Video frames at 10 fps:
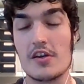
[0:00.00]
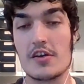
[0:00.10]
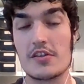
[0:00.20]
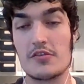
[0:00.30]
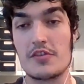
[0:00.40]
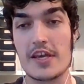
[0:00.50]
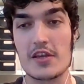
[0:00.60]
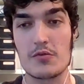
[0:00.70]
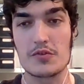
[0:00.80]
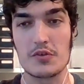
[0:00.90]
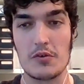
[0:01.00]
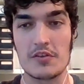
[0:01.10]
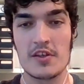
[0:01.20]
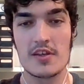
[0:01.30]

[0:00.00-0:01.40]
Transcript: today who sold